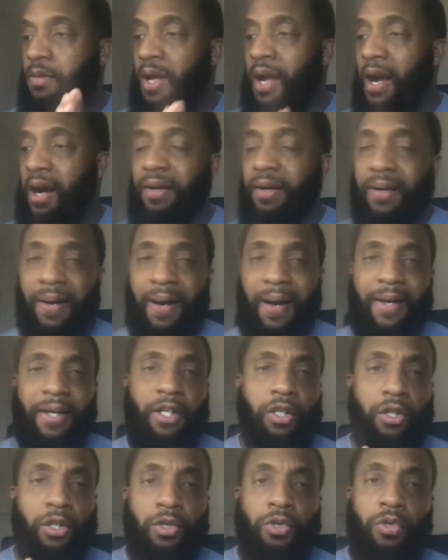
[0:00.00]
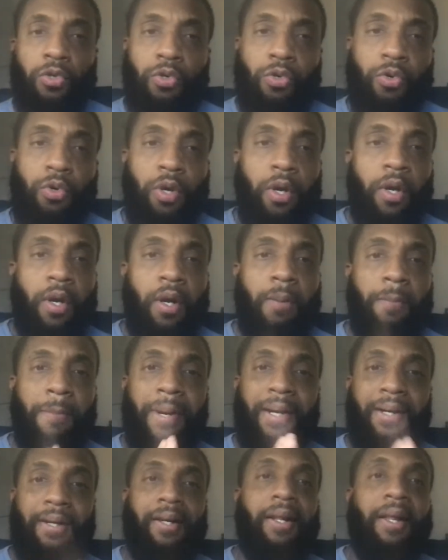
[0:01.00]
how can I include
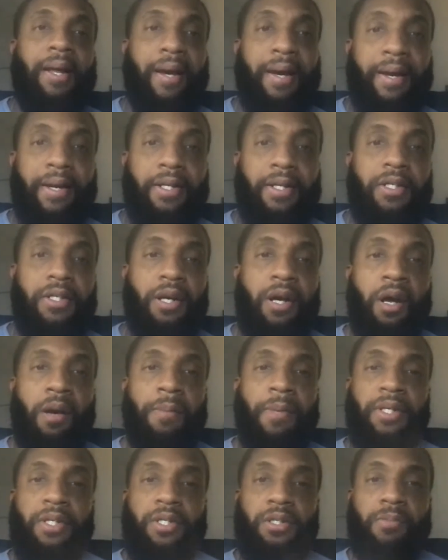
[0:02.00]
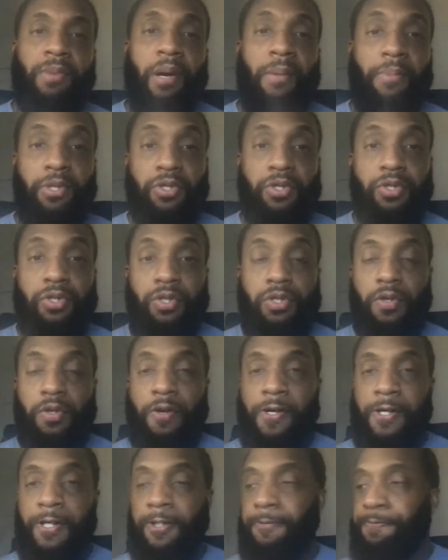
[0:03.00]
my clients, into my business?"
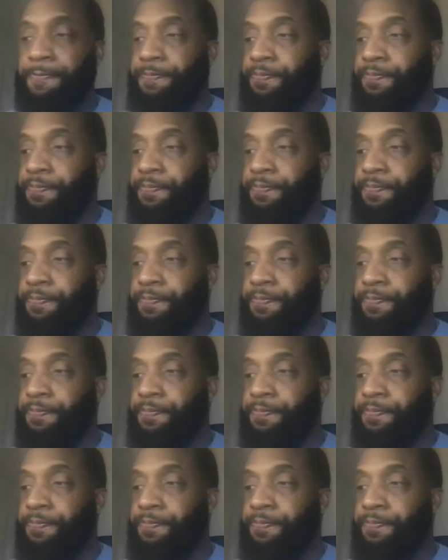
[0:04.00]
Alright?